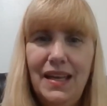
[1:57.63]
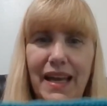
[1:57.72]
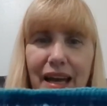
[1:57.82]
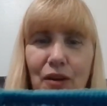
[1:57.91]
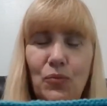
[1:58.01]

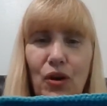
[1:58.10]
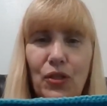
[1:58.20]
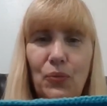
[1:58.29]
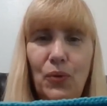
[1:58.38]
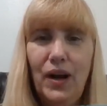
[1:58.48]
And what
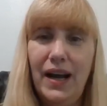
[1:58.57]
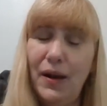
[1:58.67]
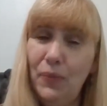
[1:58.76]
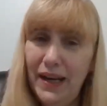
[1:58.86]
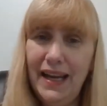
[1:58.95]
I
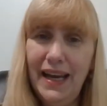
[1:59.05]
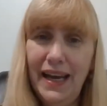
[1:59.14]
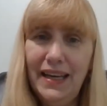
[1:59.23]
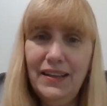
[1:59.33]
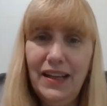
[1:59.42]
went
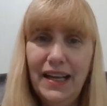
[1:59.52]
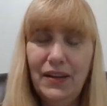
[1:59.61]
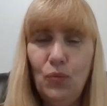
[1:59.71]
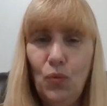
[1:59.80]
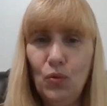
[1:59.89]
ahead and like
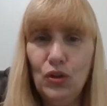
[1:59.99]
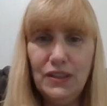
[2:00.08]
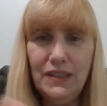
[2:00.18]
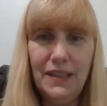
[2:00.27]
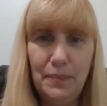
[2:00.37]

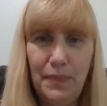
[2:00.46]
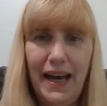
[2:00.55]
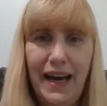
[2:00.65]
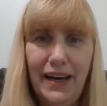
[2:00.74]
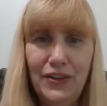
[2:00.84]
looked at the
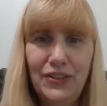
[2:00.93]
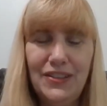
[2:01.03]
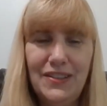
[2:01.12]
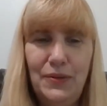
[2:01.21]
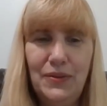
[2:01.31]
pattern to
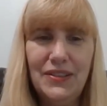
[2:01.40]
see what's